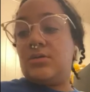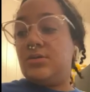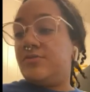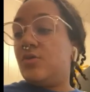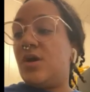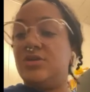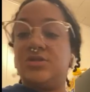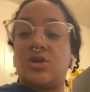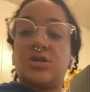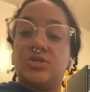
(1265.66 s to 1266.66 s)
even know why you
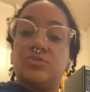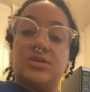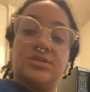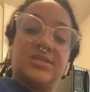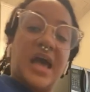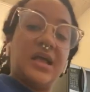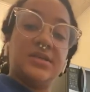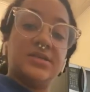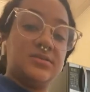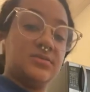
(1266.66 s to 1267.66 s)
started doing the
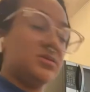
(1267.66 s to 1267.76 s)
salad.